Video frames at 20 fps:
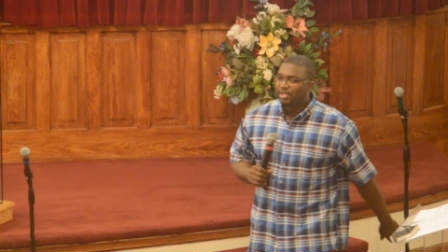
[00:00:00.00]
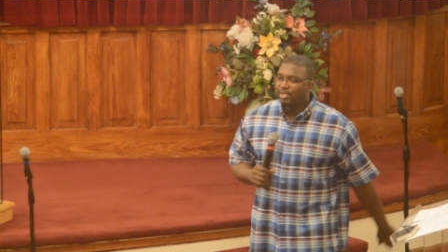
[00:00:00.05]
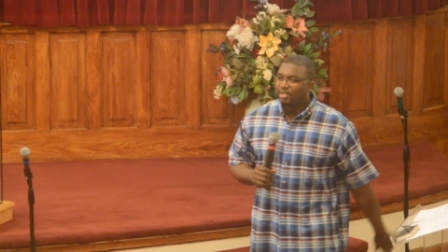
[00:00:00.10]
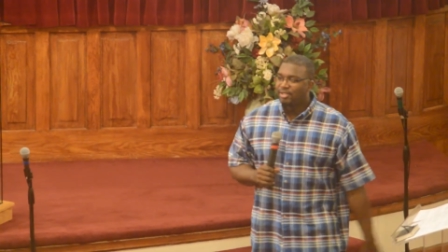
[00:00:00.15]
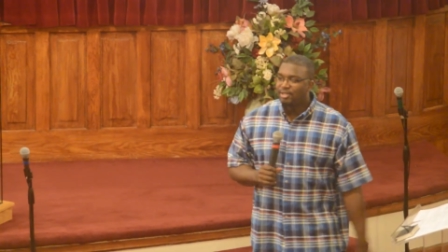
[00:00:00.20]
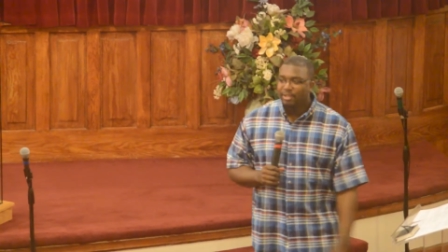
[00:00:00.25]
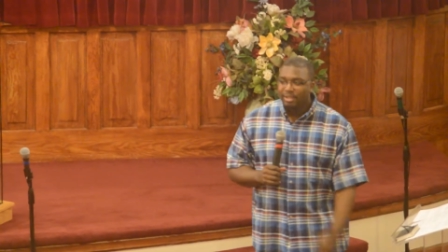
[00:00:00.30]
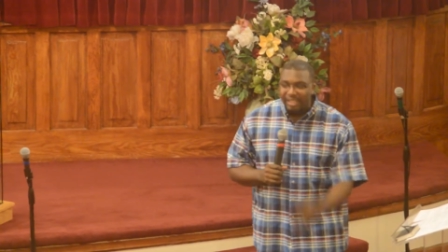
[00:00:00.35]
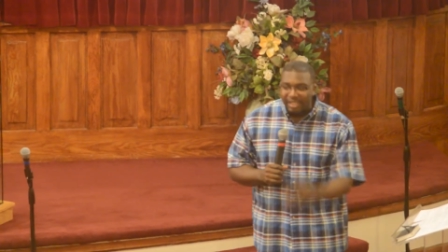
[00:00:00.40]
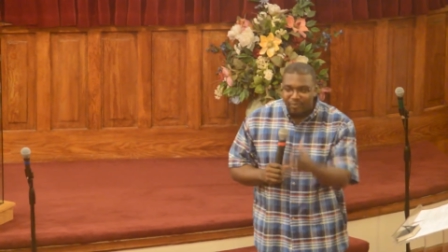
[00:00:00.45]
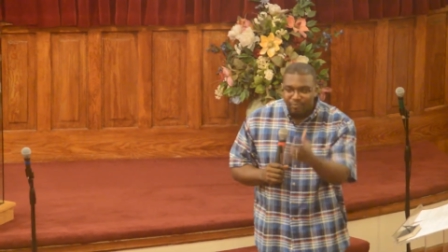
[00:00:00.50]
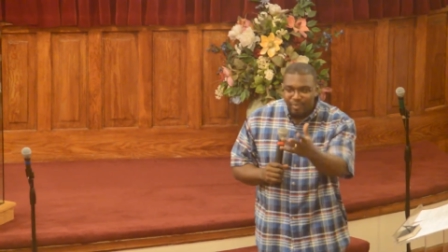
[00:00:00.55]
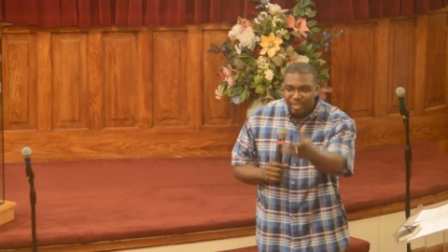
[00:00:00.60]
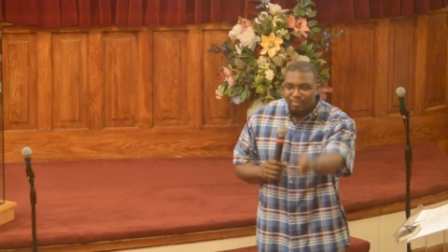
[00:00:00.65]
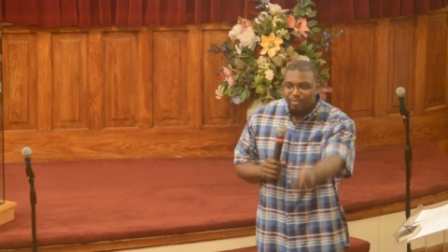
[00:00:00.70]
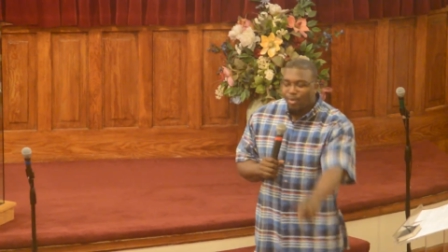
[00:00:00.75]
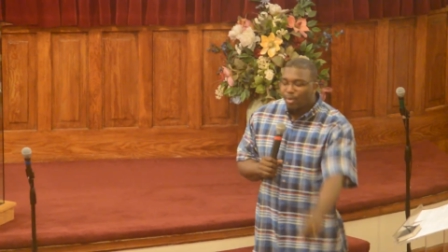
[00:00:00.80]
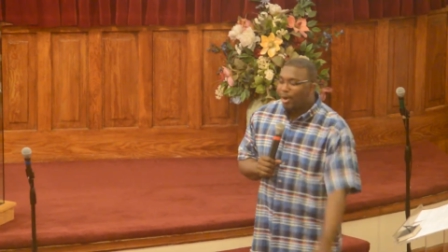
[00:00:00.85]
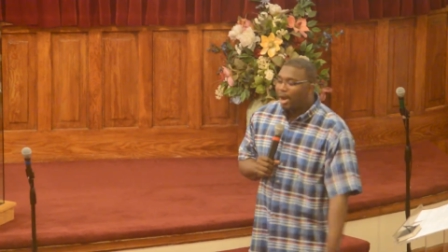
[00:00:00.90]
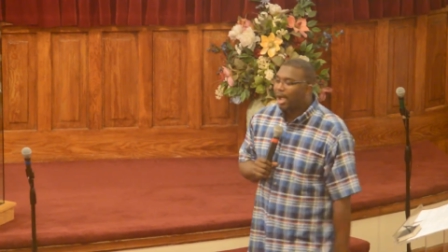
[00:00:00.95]
You'll love me
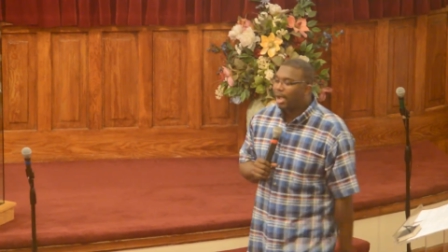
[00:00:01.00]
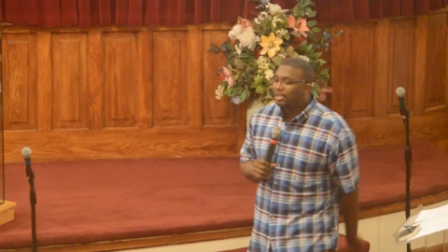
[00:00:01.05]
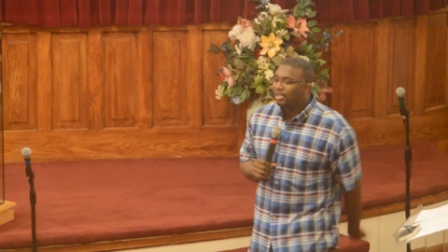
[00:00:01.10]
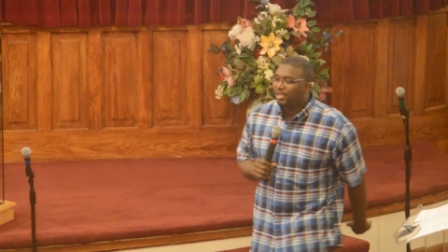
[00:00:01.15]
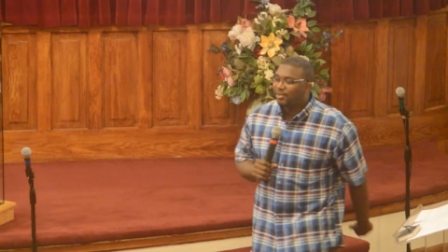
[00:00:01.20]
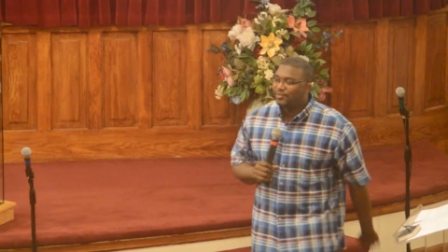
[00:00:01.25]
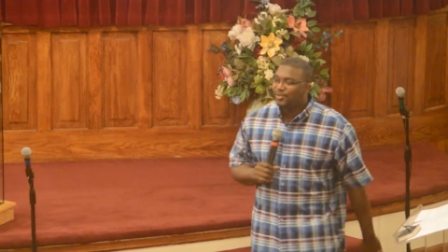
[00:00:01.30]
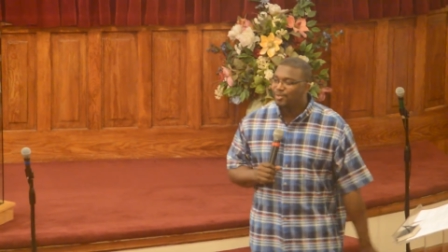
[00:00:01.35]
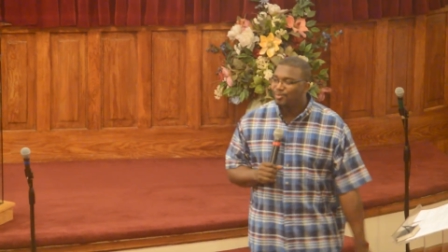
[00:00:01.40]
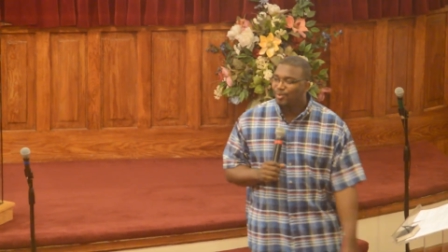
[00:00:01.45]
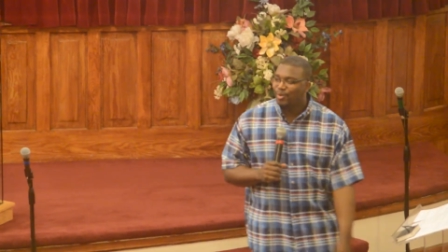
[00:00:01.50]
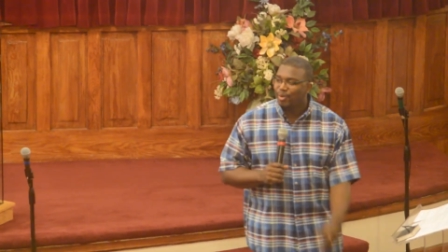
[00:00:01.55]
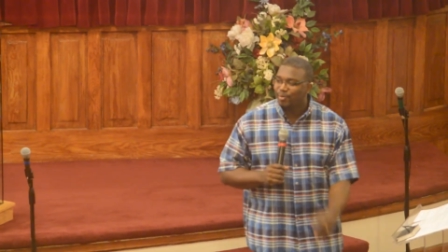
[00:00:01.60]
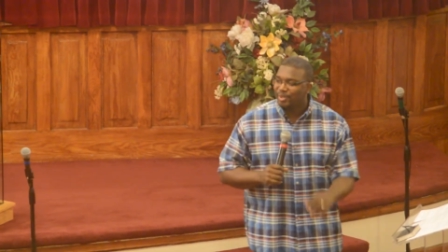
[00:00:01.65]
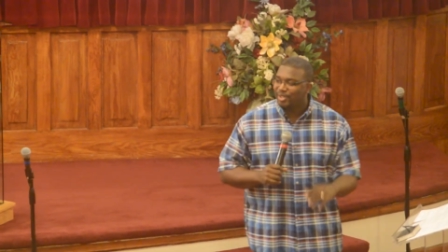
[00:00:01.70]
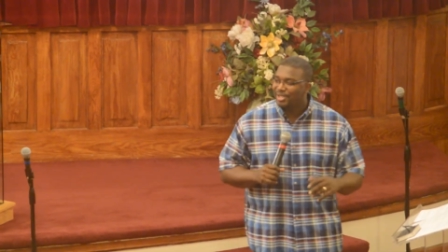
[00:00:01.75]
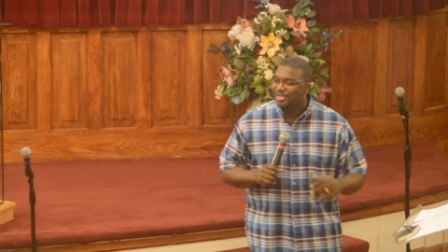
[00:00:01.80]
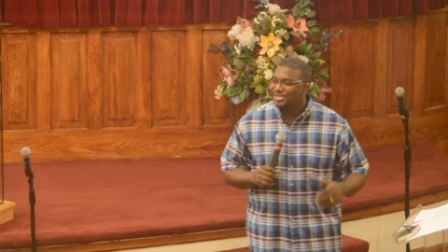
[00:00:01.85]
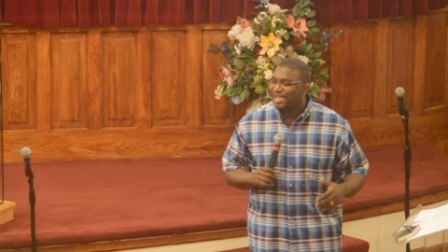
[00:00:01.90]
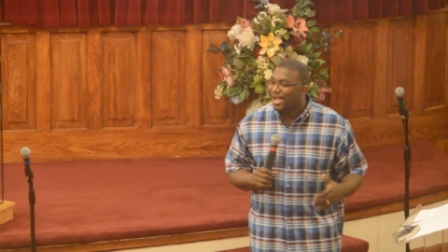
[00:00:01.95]
more, I'll love you more
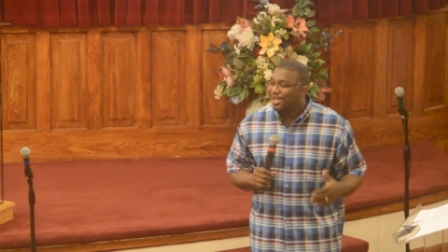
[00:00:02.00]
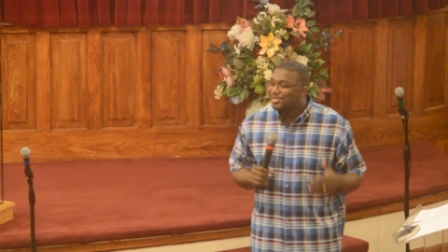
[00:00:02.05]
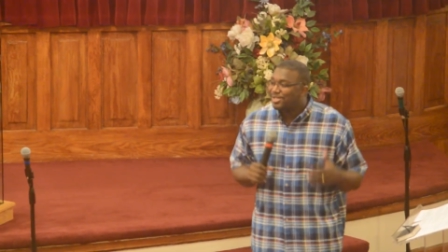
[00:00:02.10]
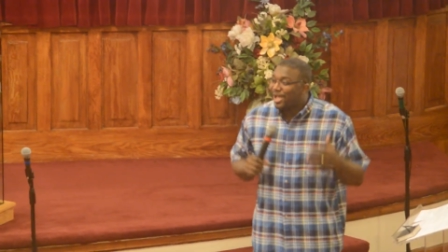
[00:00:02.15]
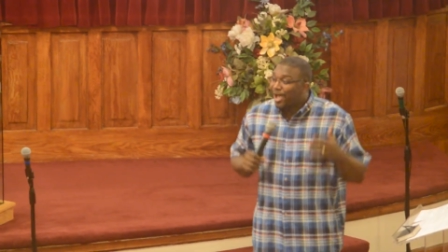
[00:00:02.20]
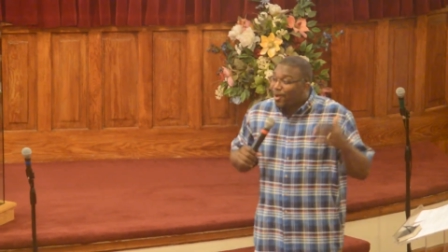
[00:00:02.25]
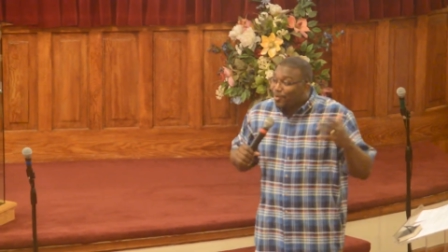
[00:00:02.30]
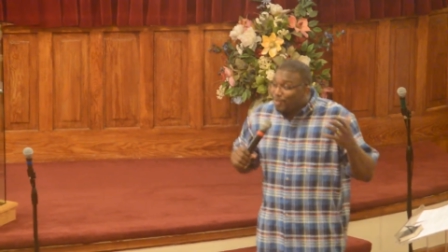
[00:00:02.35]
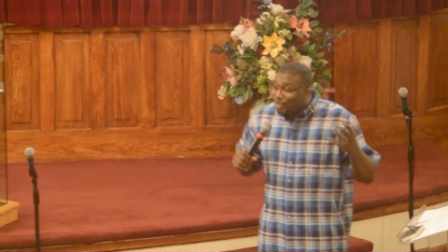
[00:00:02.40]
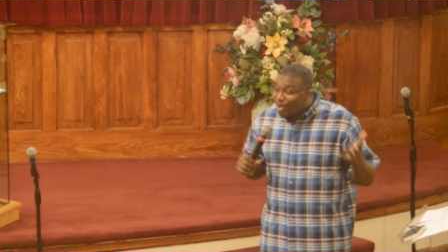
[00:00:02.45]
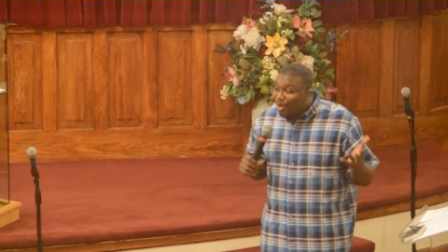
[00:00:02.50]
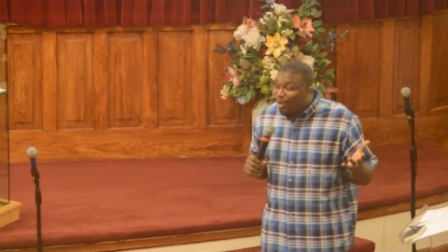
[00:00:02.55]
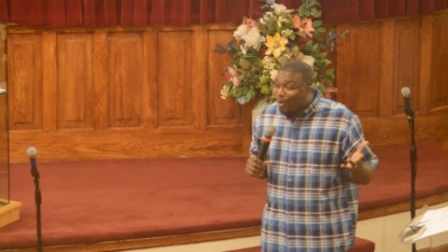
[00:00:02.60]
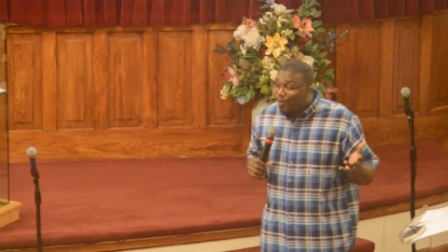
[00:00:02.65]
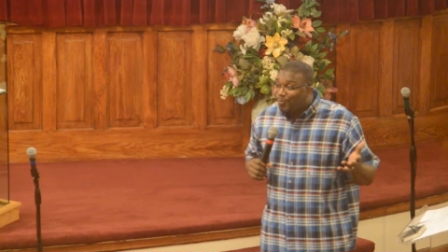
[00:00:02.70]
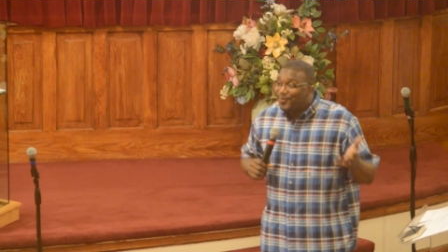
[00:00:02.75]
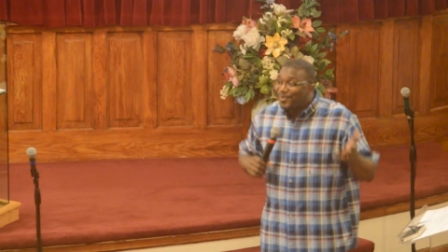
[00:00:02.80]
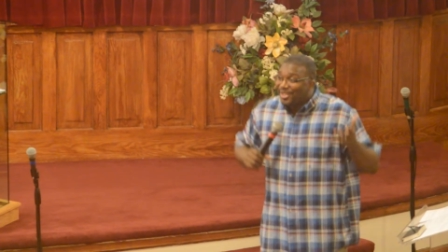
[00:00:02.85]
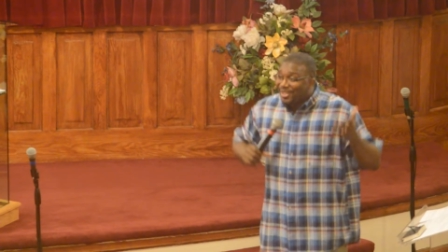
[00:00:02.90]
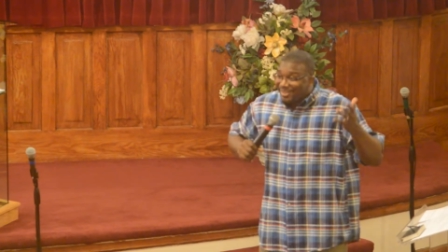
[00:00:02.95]
because I'll, I'll
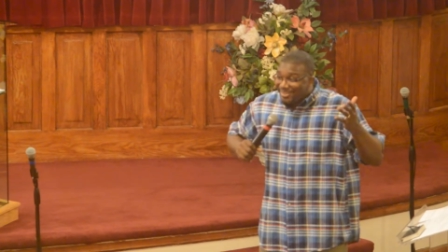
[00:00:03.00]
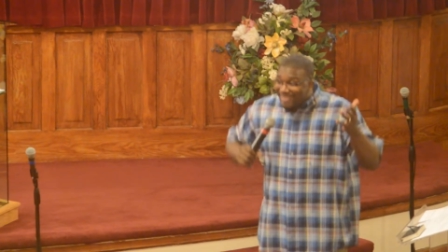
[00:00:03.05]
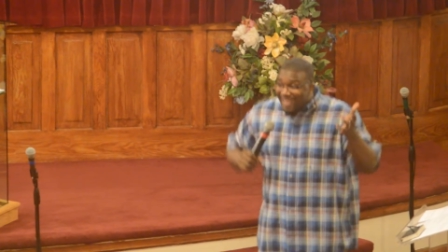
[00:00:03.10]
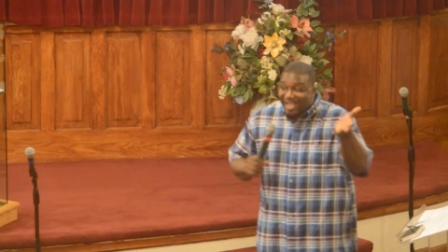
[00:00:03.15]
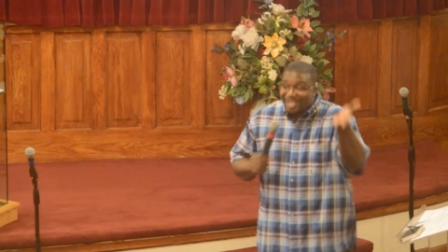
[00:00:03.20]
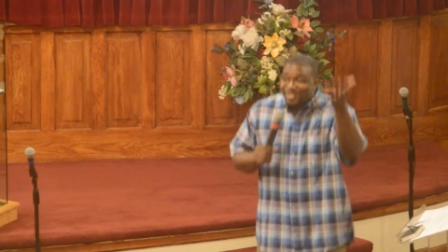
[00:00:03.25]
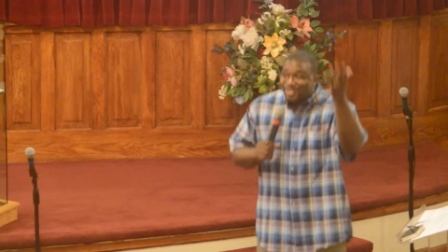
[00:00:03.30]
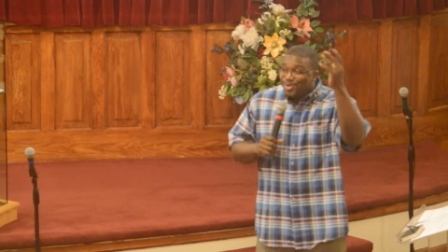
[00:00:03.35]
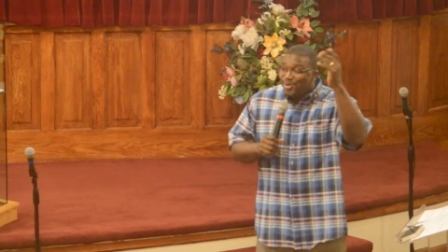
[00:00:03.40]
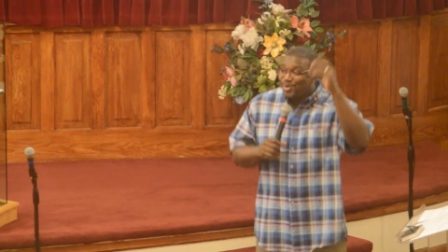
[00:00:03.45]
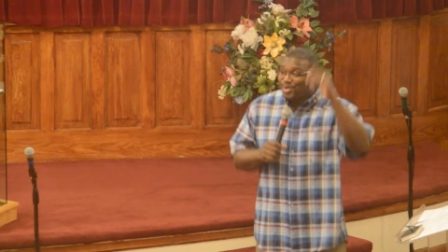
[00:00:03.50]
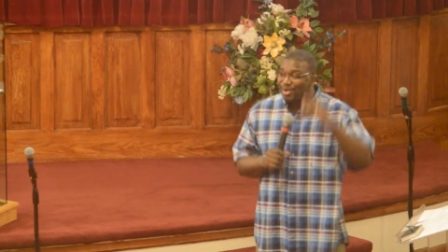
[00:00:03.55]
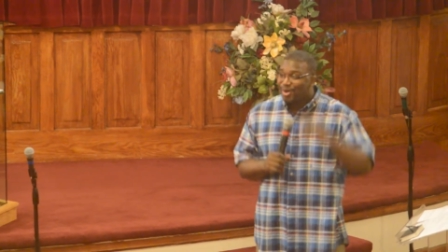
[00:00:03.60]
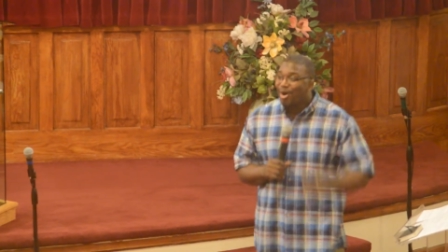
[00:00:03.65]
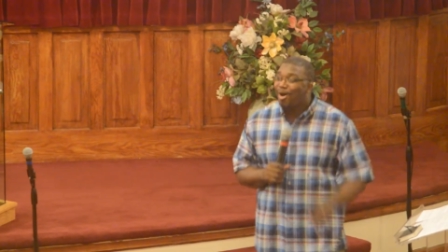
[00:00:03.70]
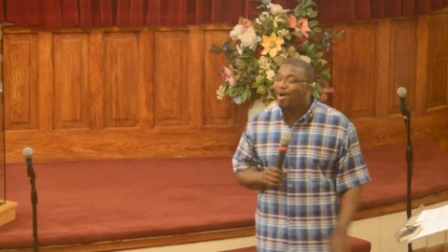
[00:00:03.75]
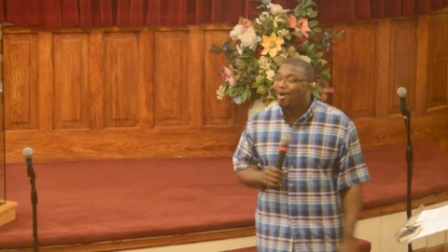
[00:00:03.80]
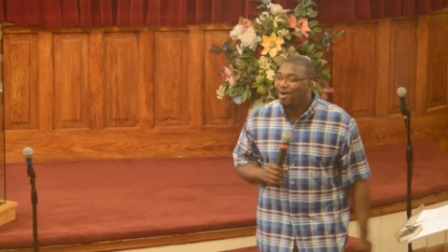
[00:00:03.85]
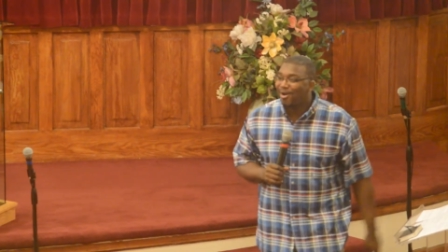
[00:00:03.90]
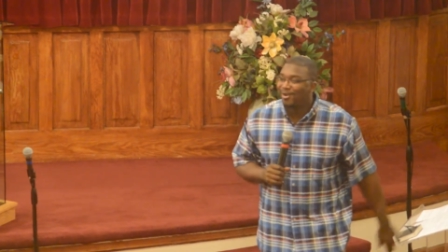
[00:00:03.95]
know that's who you
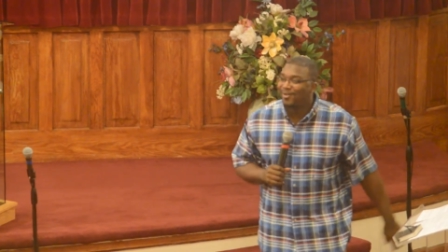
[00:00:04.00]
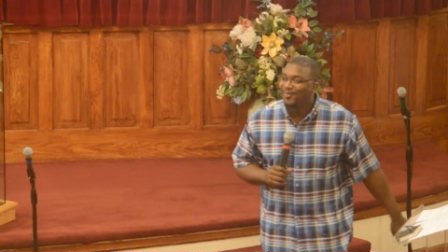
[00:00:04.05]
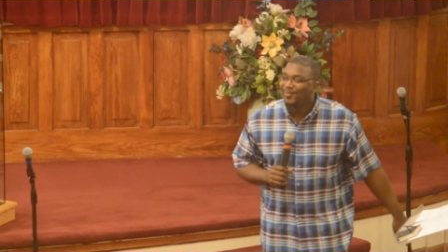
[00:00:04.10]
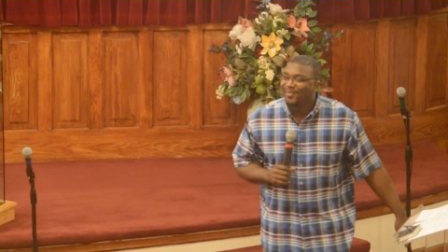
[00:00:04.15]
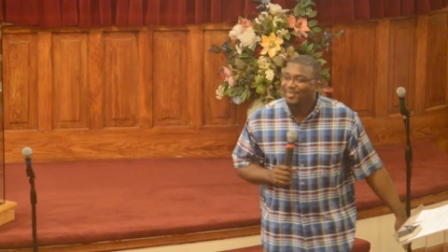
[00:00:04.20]
are.